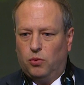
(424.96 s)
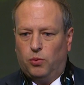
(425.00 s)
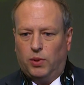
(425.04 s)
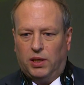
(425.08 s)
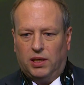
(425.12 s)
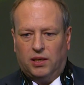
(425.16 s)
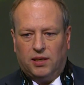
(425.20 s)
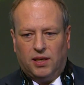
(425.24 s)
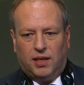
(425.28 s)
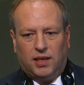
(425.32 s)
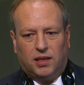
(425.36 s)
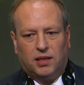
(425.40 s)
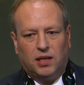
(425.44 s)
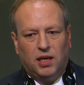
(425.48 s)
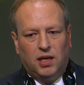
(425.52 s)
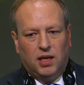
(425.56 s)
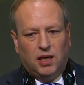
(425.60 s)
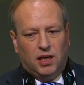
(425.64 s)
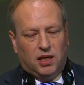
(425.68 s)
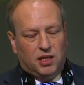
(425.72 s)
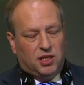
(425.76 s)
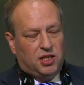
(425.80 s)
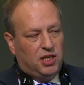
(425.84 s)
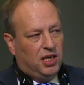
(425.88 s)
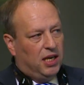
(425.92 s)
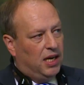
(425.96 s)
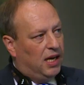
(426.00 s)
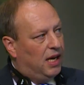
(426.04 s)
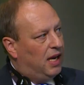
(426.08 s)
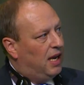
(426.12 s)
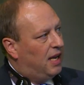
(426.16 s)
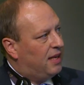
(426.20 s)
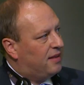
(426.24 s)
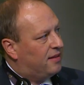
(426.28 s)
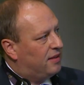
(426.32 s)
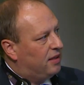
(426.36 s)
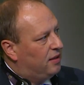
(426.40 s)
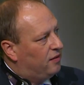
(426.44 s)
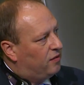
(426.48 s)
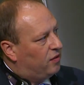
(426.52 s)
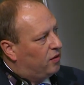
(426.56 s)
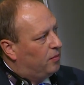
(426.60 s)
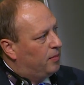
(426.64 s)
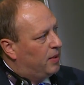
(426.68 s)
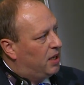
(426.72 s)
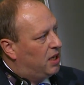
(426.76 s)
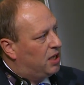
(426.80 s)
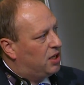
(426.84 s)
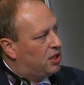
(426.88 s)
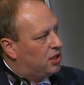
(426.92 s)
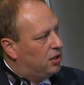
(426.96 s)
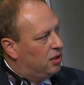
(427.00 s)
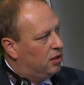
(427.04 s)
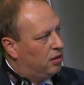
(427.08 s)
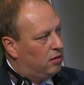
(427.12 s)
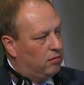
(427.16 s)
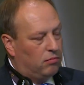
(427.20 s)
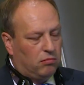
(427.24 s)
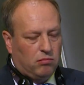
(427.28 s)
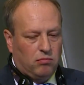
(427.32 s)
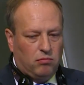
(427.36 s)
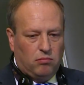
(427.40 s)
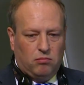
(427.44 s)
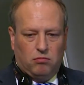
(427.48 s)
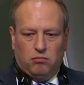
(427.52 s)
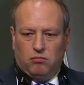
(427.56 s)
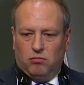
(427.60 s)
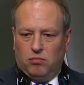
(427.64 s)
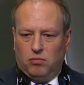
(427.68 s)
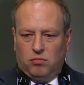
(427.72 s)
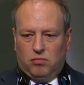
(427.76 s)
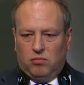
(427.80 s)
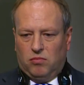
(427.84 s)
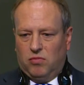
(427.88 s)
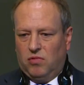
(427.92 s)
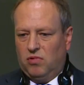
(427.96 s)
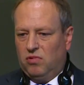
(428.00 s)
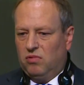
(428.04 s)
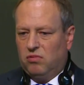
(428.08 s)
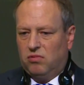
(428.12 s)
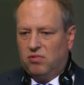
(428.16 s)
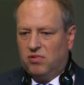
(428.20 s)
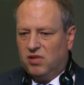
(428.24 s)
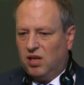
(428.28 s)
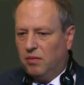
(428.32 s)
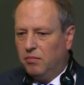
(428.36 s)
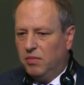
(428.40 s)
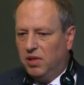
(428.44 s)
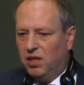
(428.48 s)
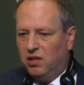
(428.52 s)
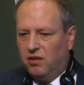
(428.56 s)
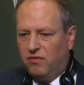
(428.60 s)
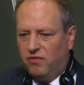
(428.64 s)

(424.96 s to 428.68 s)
we take GIS information, some